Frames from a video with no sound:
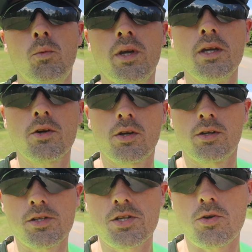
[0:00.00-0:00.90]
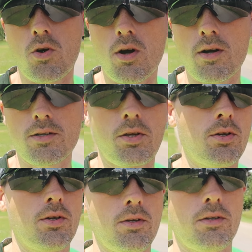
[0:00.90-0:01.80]
We are gonna start
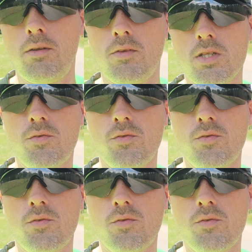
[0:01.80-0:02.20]
this